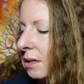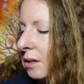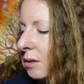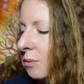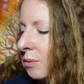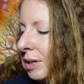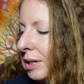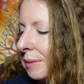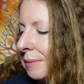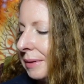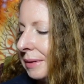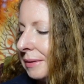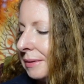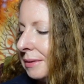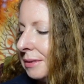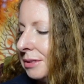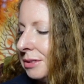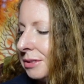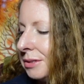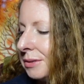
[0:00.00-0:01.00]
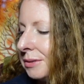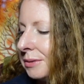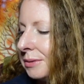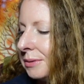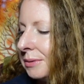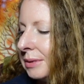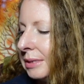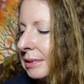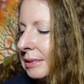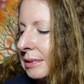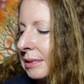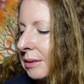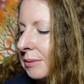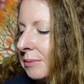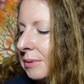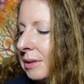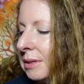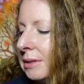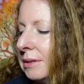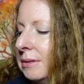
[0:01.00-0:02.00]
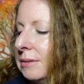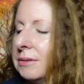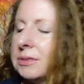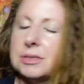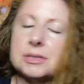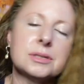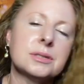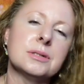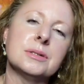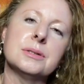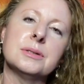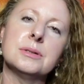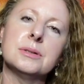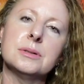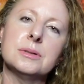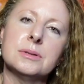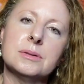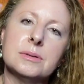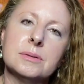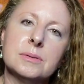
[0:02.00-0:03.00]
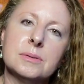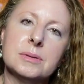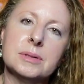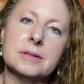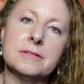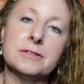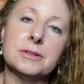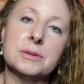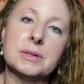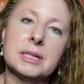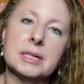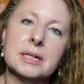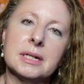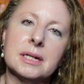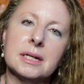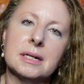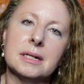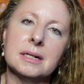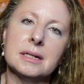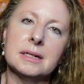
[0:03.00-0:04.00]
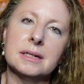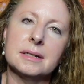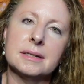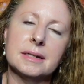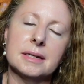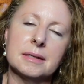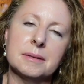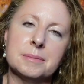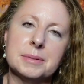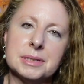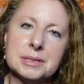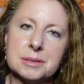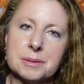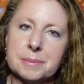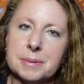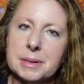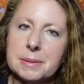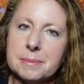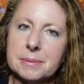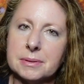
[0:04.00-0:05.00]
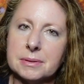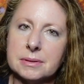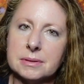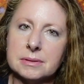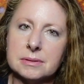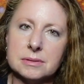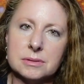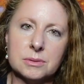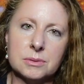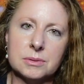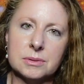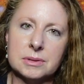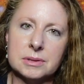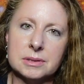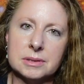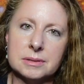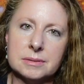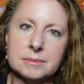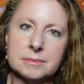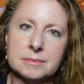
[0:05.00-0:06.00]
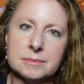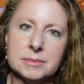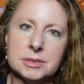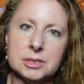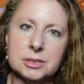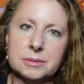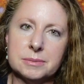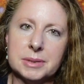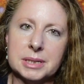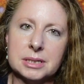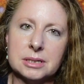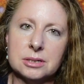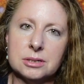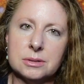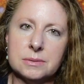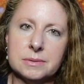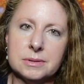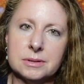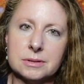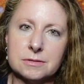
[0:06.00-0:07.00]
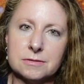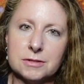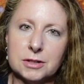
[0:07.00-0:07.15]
what I want you to do is I want you to, if you can, get a piece of paper or, make a note in your